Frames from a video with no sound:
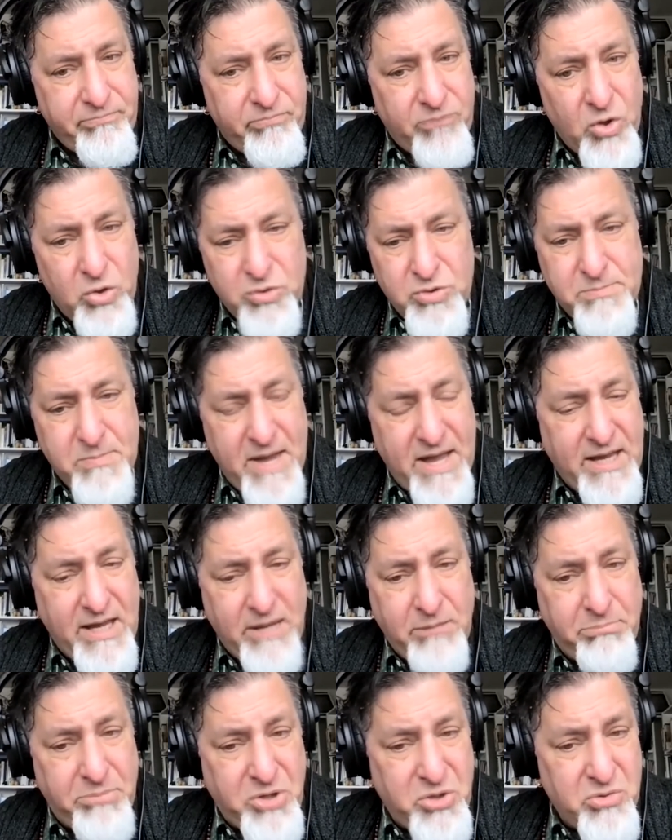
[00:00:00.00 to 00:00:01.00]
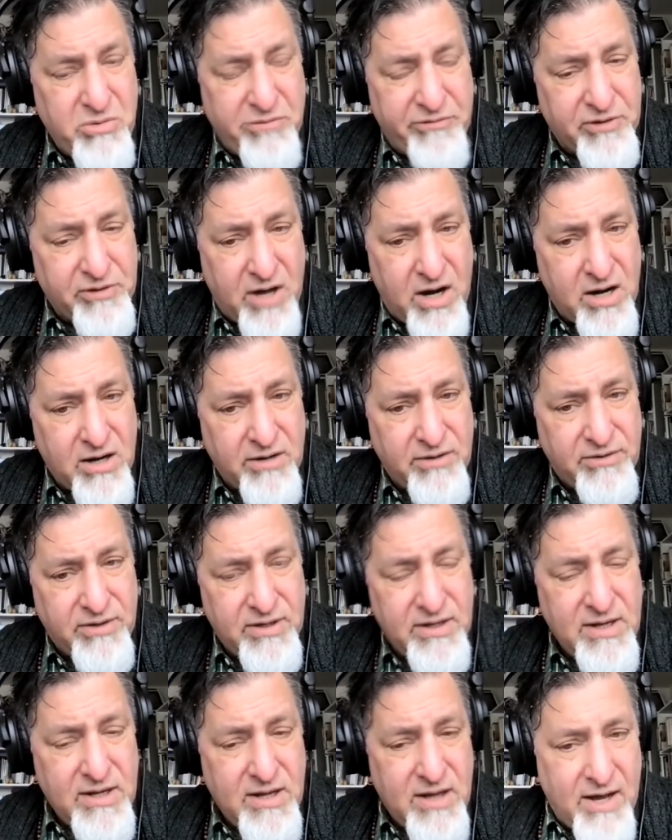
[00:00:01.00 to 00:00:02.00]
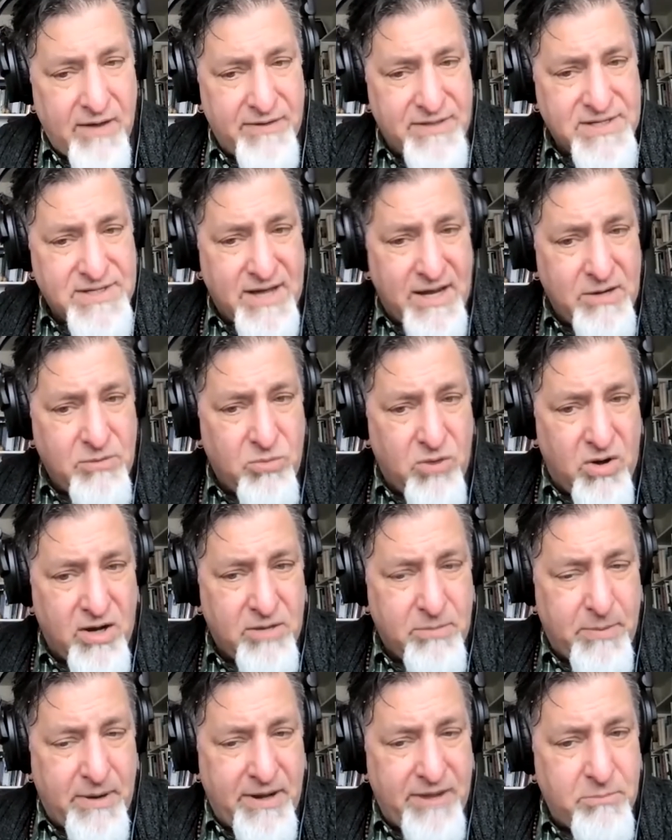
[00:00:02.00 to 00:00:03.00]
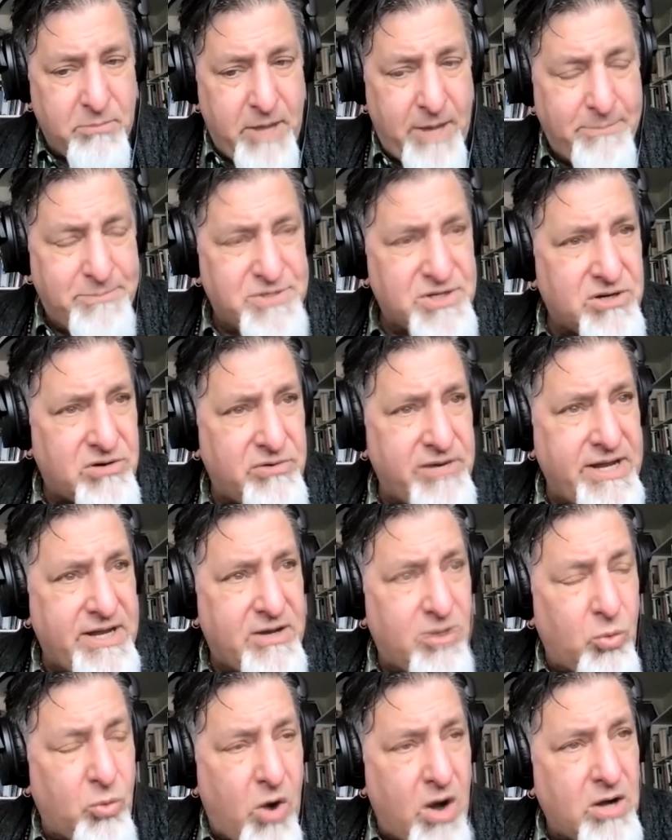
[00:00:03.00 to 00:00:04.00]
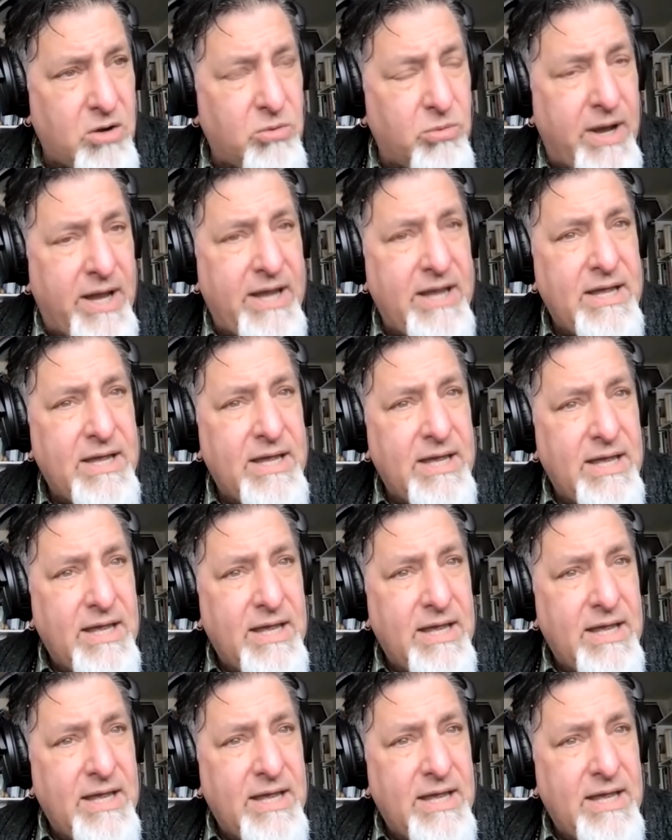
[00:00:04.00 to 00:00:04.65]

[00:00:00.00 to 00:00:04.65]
who's making beautiful art on the sidewalk by the Mapes Creek walkway.